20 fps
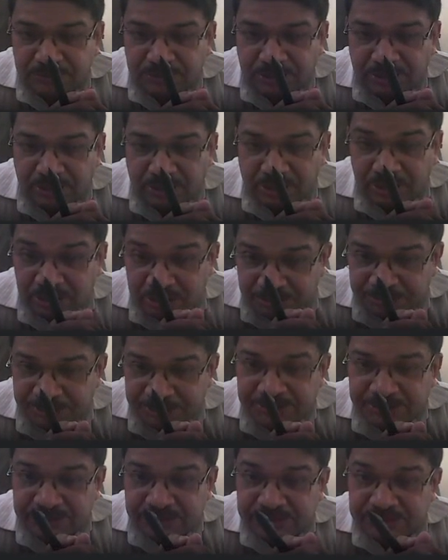
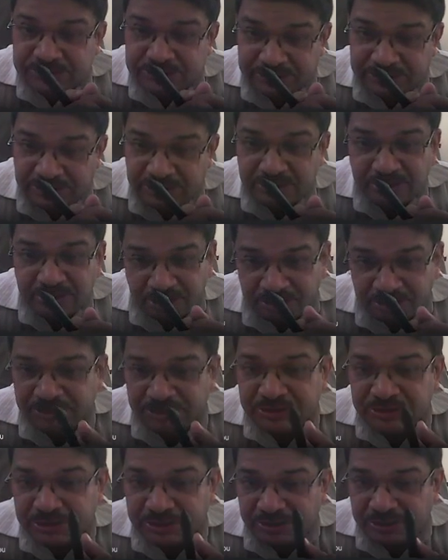ultimate strain,
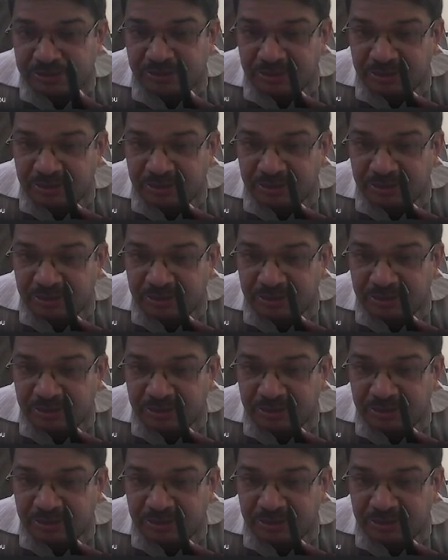even the